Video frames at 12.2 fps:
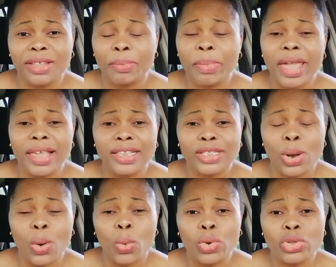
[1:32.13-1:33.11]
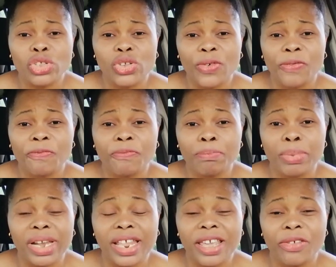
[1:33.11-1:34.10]
It depends on what your
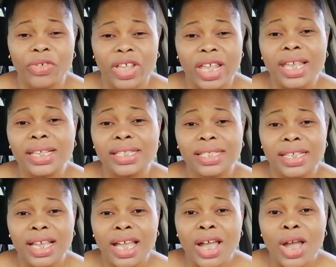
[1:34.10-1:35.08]
belief is,